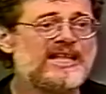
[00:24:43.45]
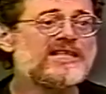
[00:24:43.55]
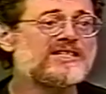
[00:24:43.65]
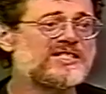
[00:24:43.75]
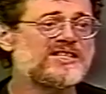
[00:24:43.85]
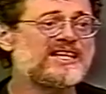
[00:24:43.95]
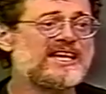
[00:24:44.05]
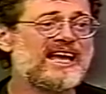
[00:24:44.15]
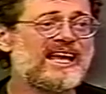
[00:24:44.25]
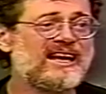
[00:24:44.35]
is
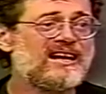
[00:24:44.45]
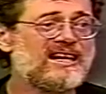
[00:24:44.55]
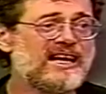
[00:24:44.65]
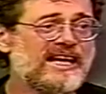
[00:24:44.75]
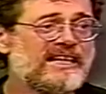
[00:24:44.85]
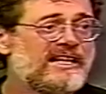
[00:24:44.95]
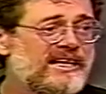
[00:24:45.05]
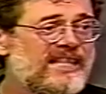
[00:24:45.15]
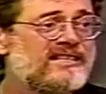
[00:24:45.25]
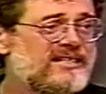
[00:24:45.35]
the AI.
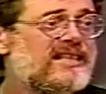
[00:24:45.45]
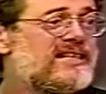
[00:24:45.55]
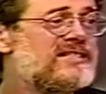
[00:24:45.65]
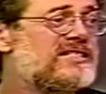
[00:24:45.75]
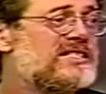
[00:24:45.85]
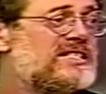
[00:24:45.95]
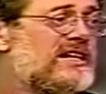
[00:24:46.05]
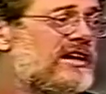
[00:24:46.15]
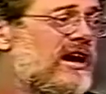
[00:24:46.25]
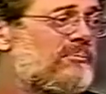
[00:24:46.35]
It is
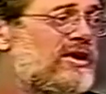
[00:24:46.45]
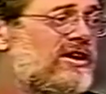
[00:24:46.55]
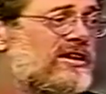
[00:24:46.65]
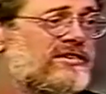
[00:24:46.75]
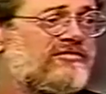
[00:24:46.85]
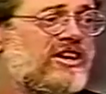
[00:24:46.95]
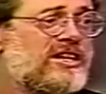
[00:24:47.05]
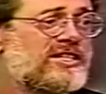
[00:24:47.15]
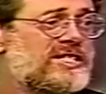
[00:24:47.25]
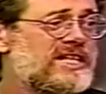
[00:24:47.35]
a part of
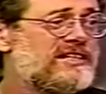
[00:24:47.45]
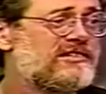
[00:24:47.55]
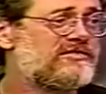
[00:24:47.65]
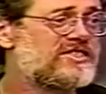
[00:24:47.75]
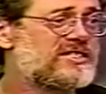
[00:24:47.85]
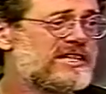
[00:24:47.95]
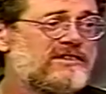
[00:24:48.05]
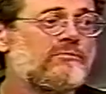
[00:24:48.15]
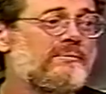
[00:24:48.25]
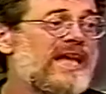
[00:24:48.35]
ourselves.
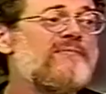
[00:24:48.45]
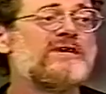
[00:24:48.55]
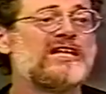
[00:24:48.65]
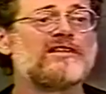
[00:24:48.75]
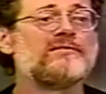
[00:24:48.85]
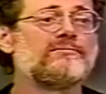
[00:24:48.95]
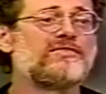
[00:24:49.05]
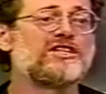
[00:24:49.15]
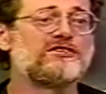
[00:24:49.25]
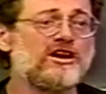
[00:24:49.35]
It may
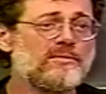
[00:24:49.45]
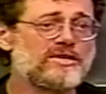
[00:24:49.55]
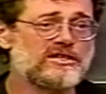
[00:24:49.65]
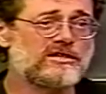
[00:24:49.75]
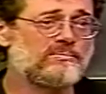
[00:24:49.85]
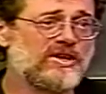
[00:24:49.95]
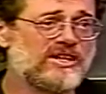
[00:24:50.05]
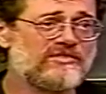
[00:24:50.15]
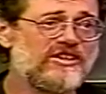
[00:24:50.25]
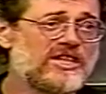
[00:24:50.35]
become the dominant
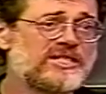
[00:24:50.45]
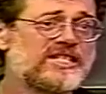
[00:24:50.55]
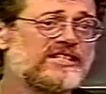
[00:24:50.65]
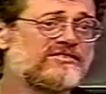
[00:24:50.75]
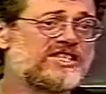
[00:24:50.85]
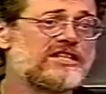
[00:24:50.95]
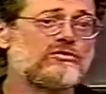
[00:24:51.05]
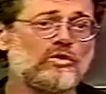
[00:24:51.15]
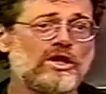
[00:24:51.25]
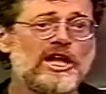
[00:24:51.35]
part of ourselves, and
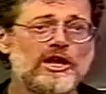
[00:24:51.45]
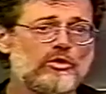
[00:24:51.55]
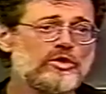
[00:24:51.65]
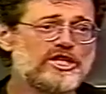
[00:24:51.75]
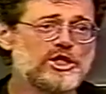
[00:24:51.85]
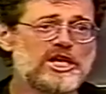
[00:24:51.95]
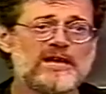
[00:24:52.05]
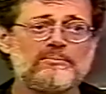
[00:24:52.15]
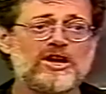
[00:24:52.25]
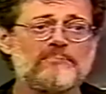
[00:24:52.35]
it will
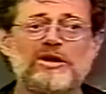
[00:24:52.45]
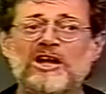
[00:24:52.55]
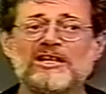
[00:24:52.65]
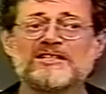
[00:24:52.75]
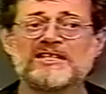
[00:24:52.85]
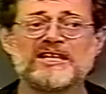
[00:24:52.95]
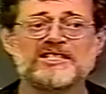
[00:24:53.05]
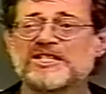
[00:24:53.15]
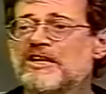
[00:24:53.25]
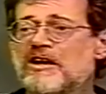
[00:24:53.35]
reshape our
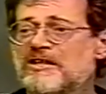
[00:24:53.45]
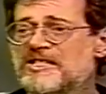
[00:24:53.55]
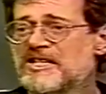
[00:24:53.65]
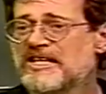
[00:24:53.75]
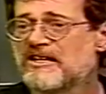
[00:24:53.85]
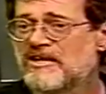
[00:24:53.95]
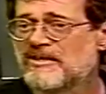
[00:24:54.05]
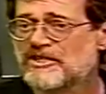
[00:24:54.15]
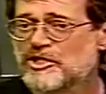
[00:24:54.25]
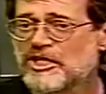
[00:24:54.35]
politics, our
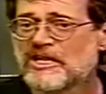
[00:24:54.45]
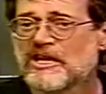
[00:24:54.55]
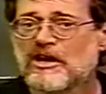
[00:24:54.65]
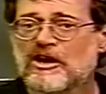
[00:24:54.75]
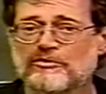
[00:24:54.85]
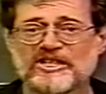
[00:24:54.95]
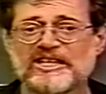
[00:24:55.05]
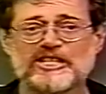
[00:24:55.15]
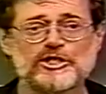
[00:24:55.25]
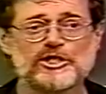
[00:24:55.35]
psychology, our
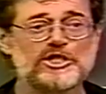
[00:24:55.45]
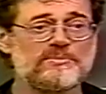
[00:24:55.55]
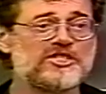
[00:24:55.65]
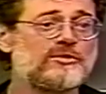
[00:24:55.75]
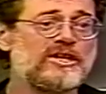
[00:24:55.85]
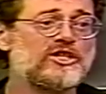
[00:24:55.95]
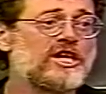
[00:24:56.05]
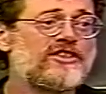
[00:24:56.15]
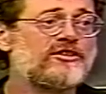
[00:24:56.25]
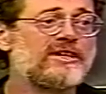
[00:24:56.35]
relationships to each
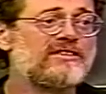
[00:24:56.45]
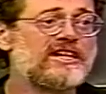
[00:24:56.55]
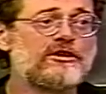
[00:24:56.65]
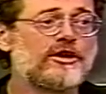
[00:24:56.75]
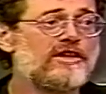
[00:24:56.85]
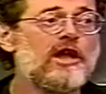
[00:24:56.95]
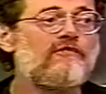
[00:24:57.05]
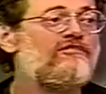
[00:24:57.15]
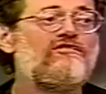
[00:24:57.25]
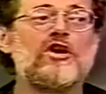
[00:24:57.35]
other and the earth
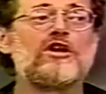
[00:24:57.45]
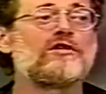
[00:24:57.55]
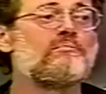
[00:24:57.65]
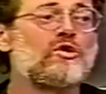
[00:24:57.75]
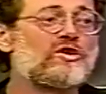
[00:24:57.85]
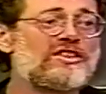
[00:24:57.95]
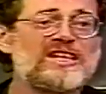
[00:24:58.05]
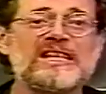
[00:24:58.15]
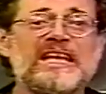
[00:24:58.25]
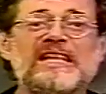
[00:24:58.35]
far more
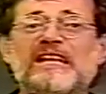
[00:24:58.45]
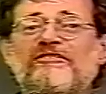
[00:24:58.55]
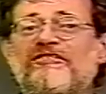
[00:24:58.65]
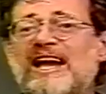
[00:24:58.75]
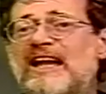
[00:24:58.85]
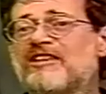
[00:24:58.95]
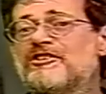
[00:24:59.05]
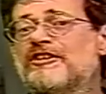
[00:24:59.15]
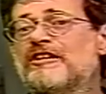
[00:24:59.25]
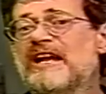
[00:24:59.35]
than any
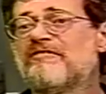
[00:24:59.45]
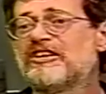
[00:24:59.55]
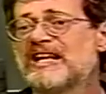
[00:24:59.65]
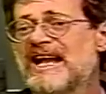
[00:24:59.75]
factor ever